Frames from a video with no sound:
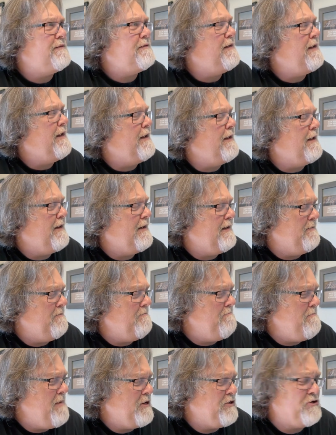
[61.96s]
and
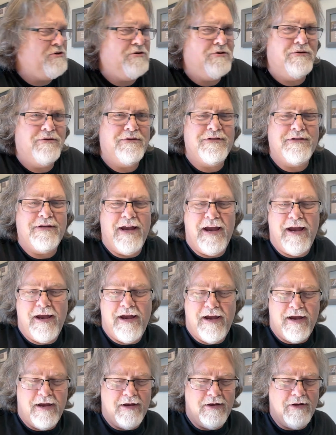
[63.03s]
measures
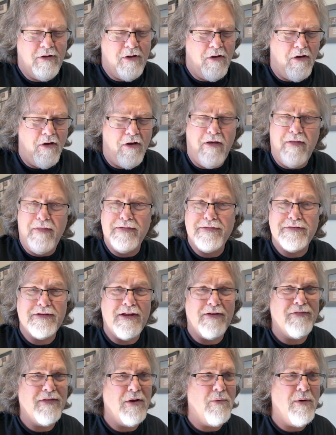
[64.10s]
and all the
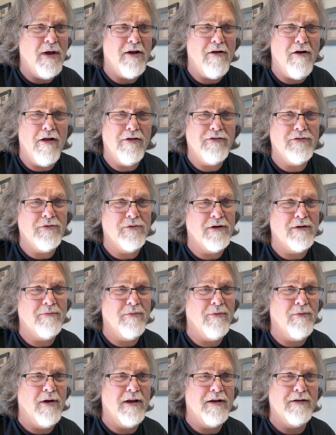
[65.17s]
stuff that went on to it
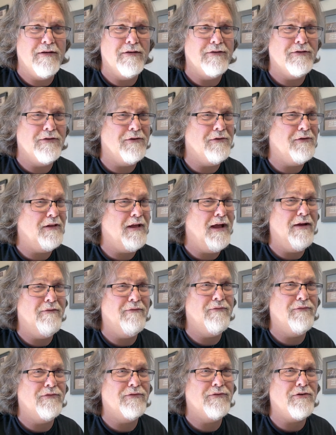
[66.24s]
until I
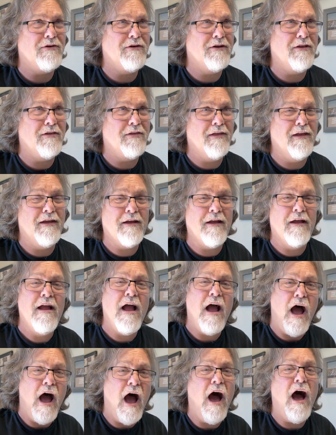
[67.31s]
started to think,
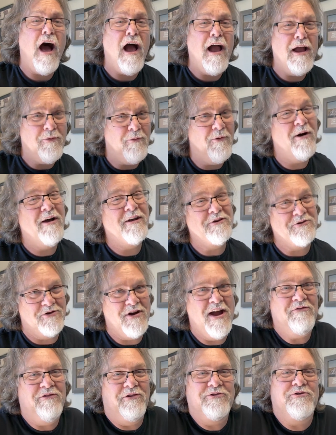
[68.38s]
I want a
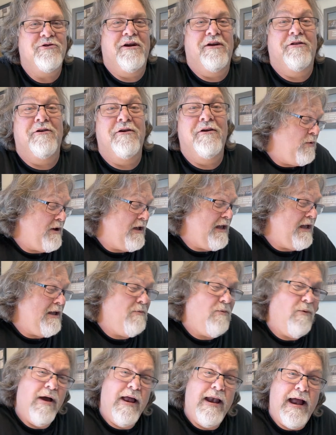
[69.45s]
travel trailer. We
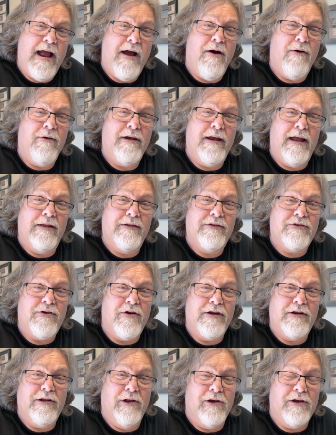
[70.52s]
went out and
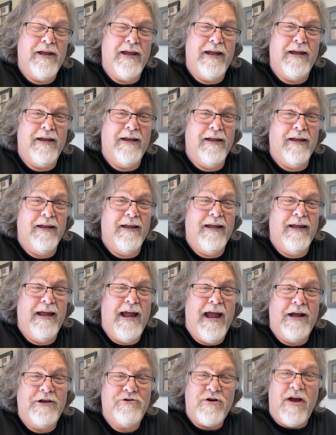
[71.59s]
started looking
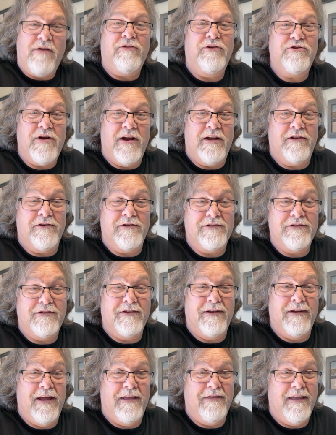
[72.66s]
at travel trailers,
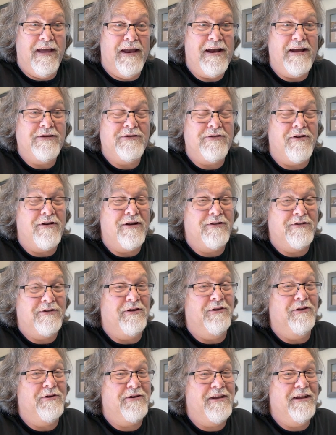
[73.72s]
and then I started to
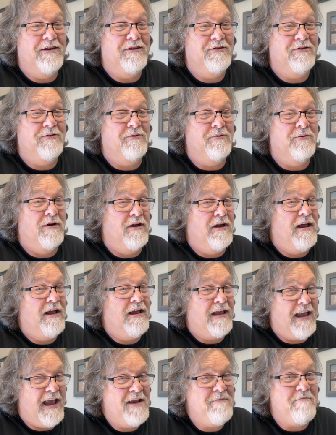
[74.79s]
look into,
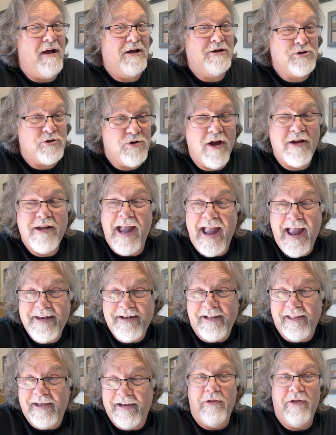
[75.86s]
can my truck
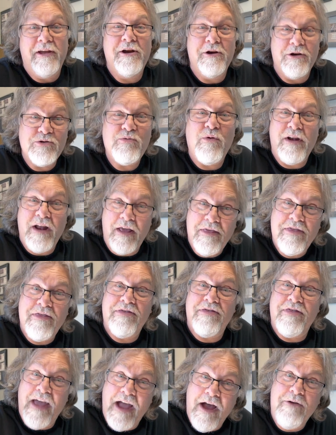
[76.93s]
handle it? Well, here's what I
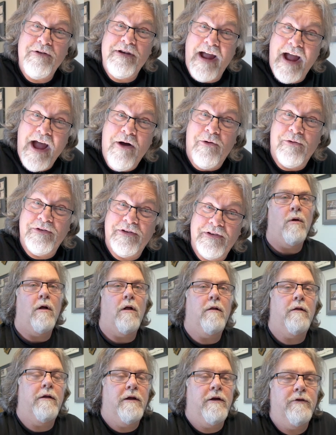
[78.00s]
found out.
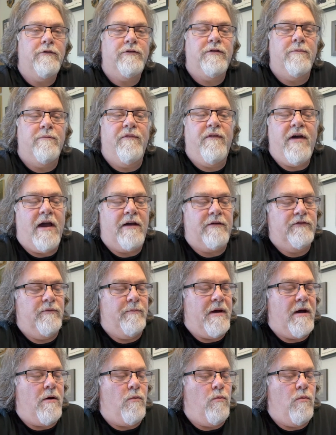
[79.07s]
Well, here's some facts
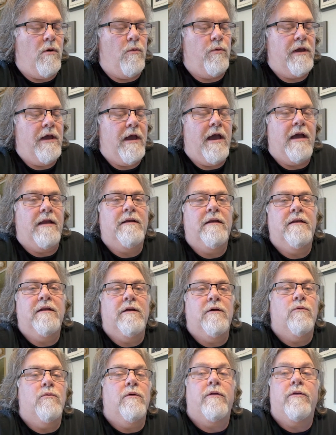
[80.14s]
about what we had to
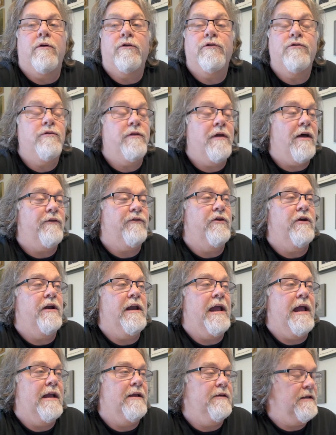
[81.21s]
deal with. Our
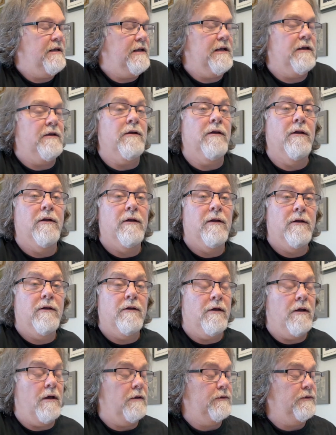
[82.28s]
2018
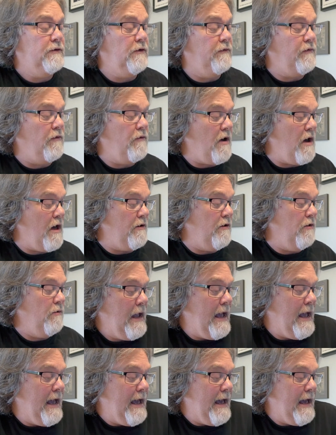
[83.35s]
Silverado
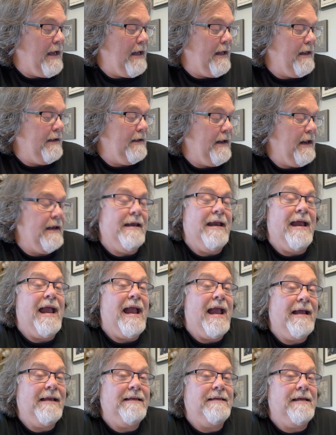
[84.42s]
had an
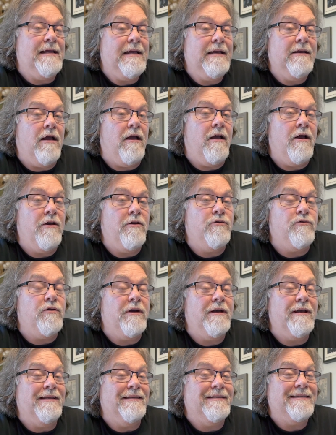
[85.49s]

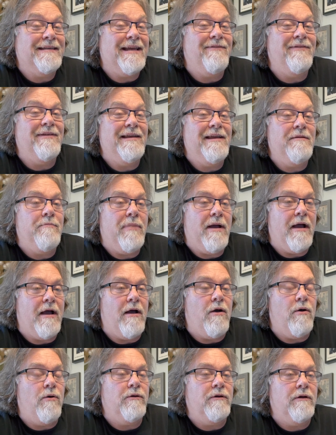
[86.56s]
1,870
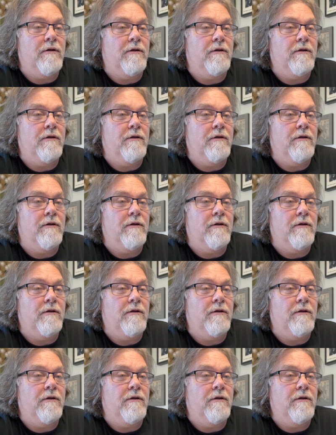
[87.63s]
pound